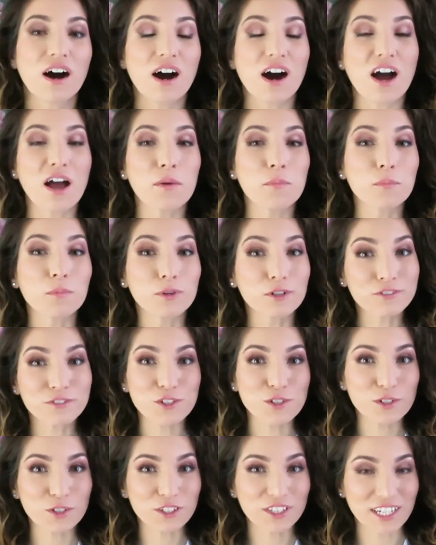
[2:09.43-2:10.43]
I moved
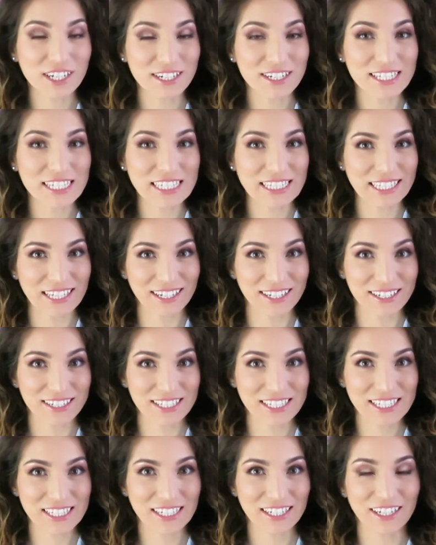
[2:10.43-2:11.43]
to United
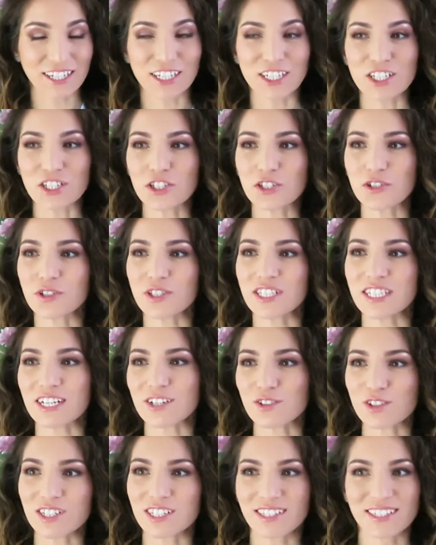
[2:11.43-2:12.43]
States in two
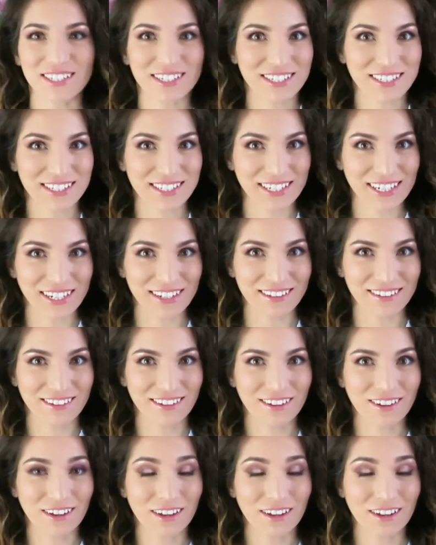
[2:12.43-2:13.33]
thousand sixteen